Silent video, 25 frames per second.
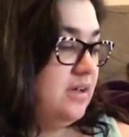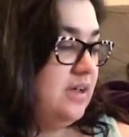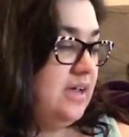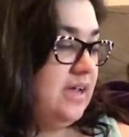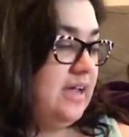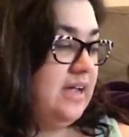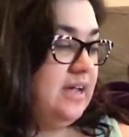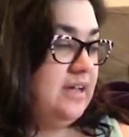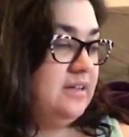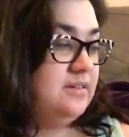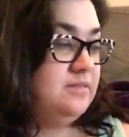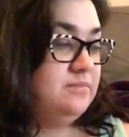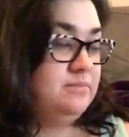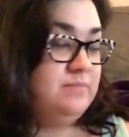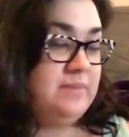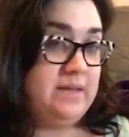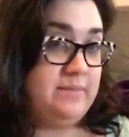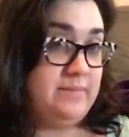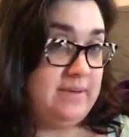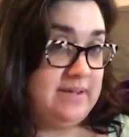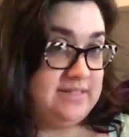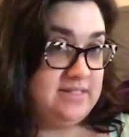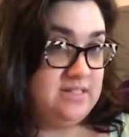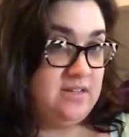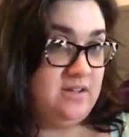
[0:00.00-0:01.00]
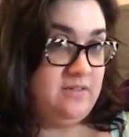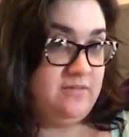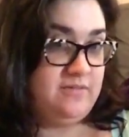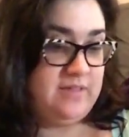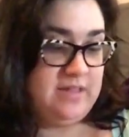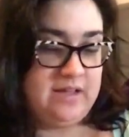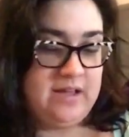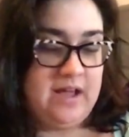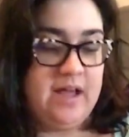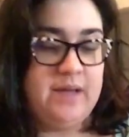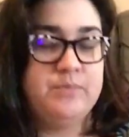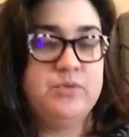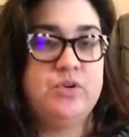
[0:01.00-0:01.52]
and make myself
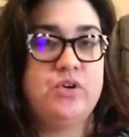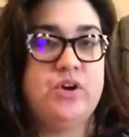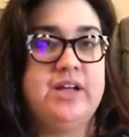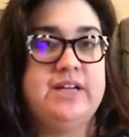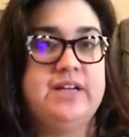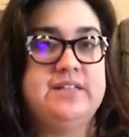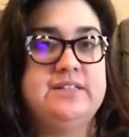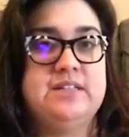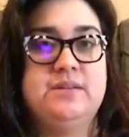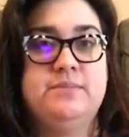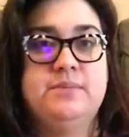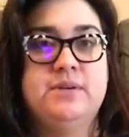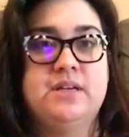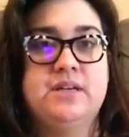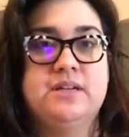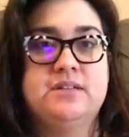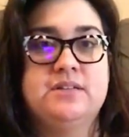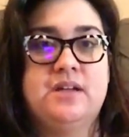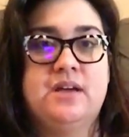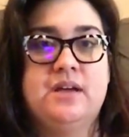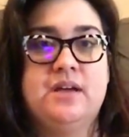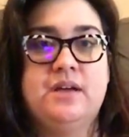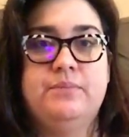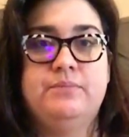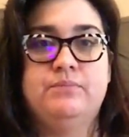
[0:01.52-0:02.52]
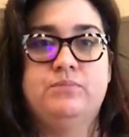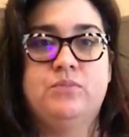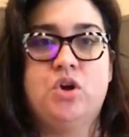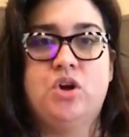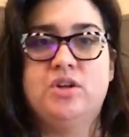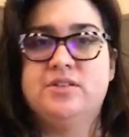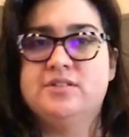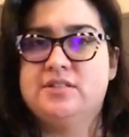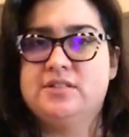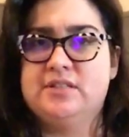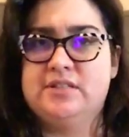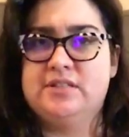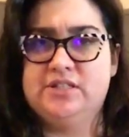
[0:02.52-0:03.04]
think I'm crazy because I'm
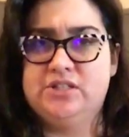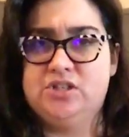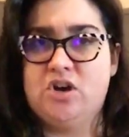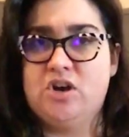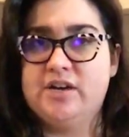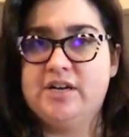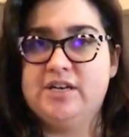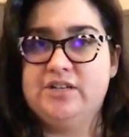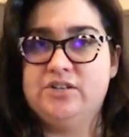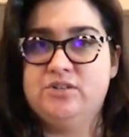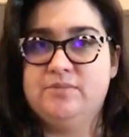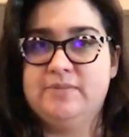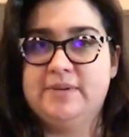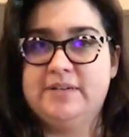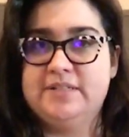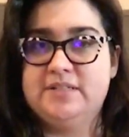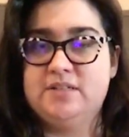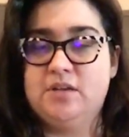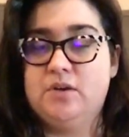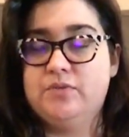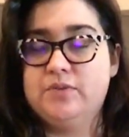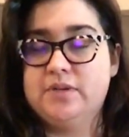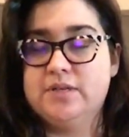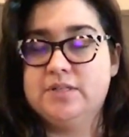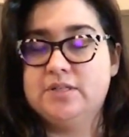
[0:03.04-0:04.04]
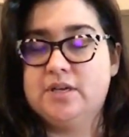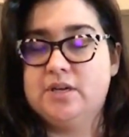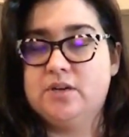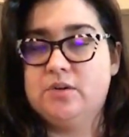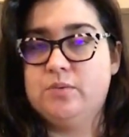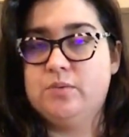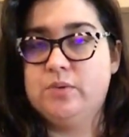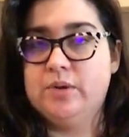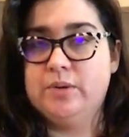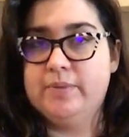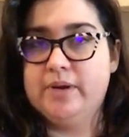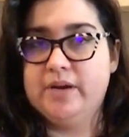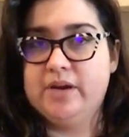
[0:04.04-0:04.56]
constantly talking to myself because I don't
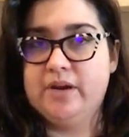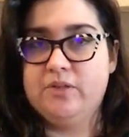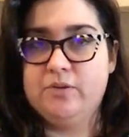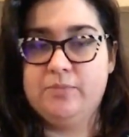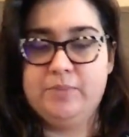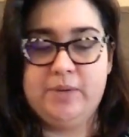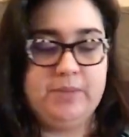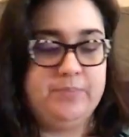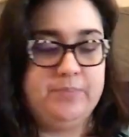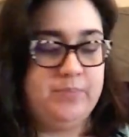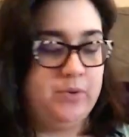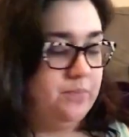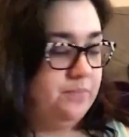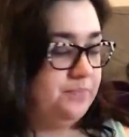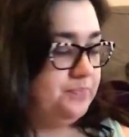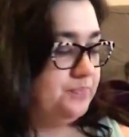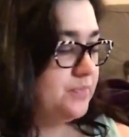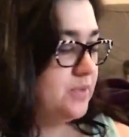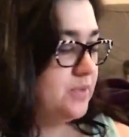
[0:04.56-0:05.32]
want to bug other people.